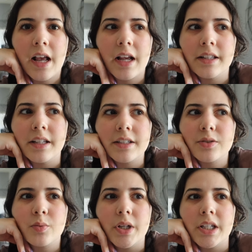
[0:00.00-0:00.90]
and like
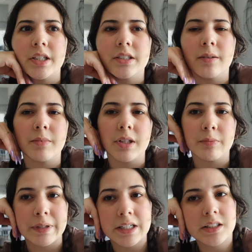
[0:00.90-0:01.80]
20
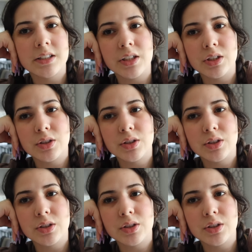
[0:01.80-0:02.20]
something minutes,